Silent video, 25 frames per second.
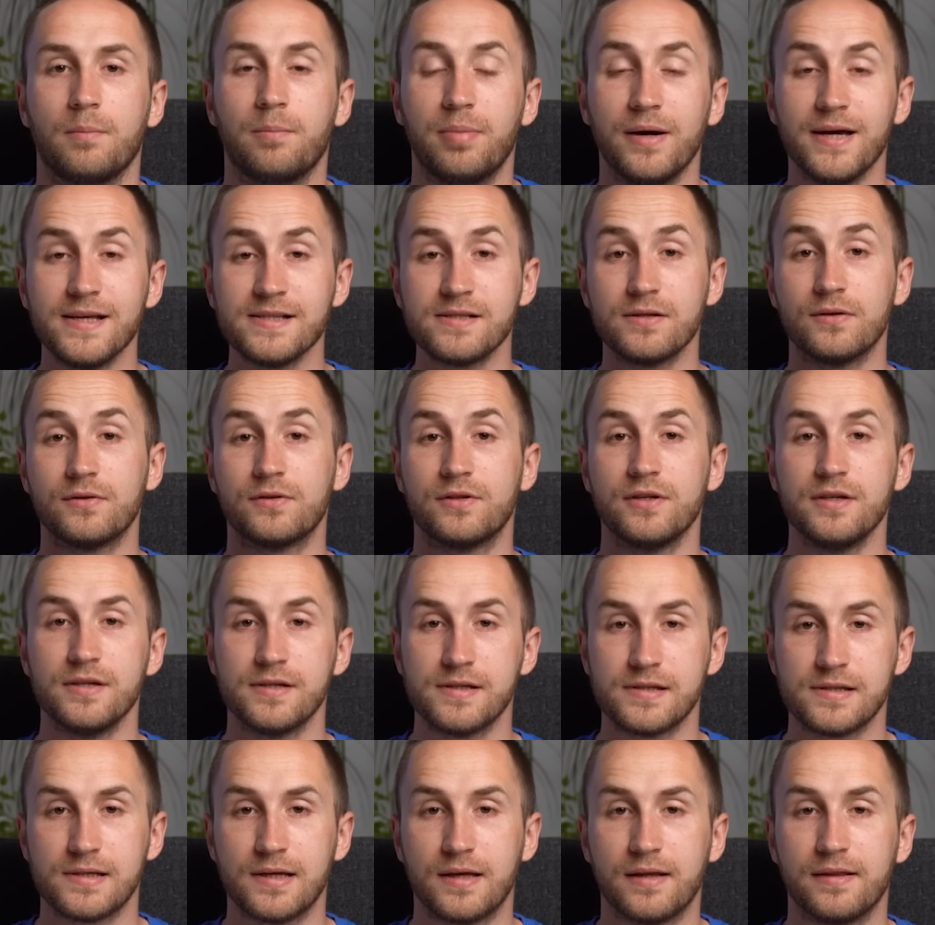Based on
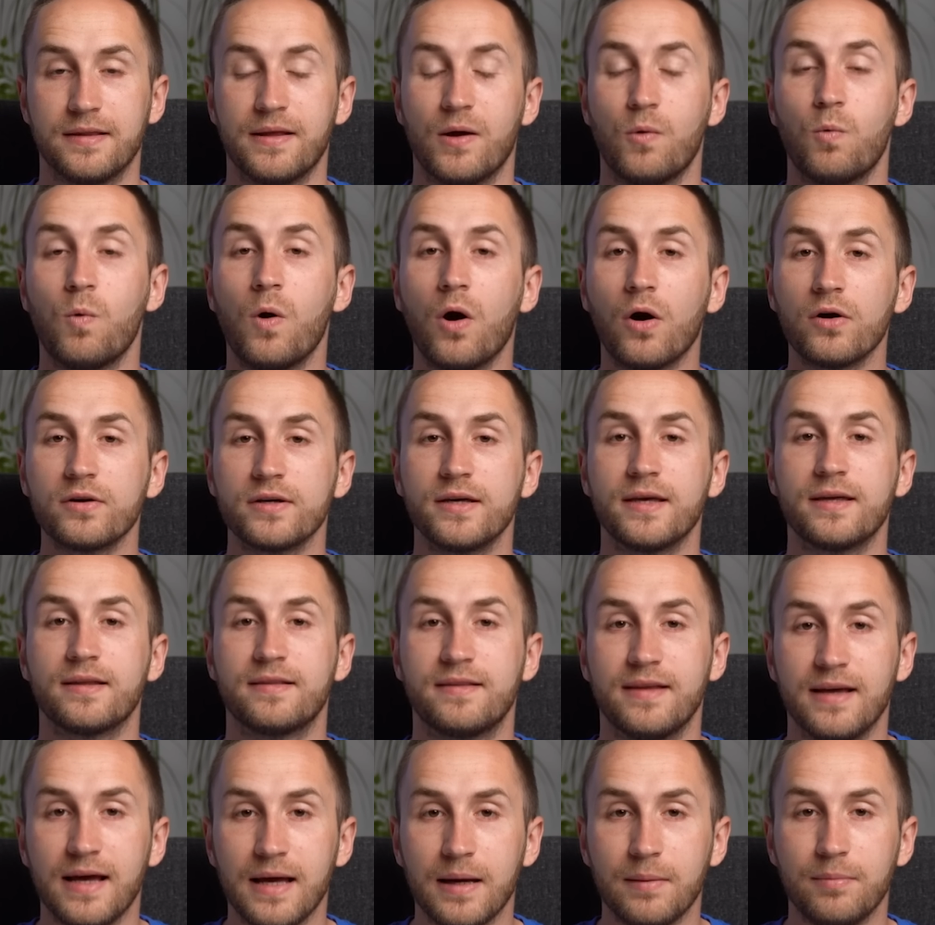this, the
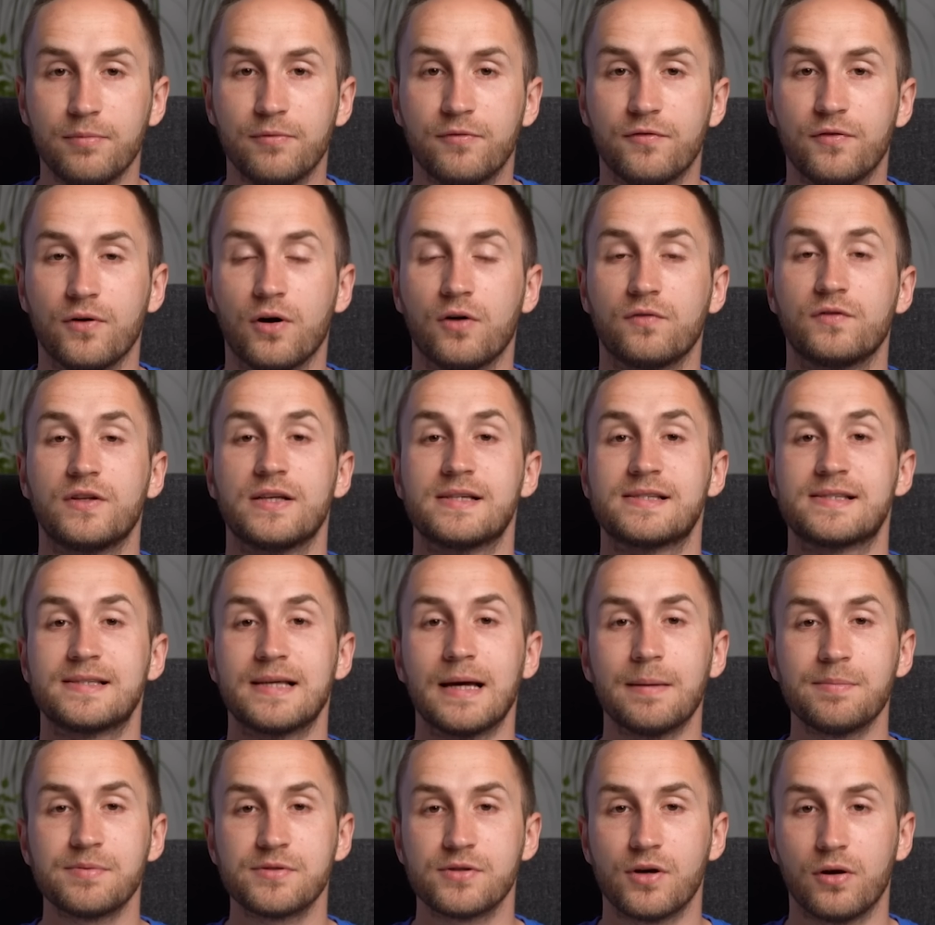working depth of the
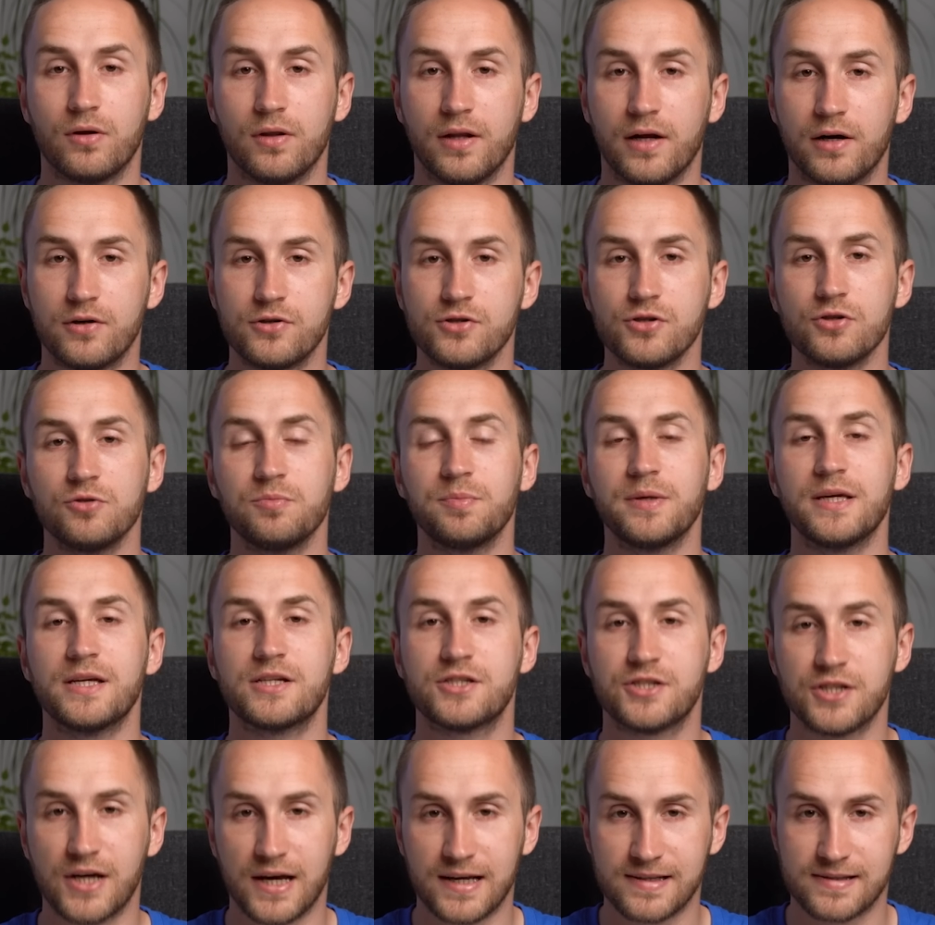subsoiler should be
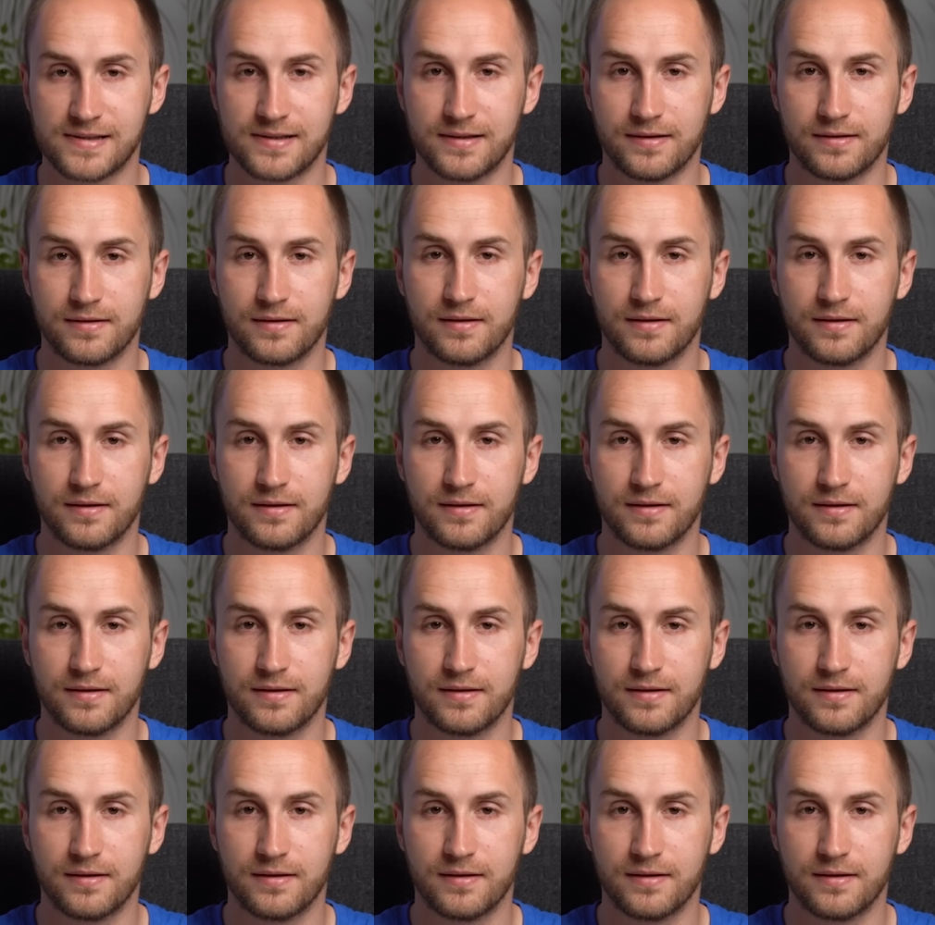adjusted.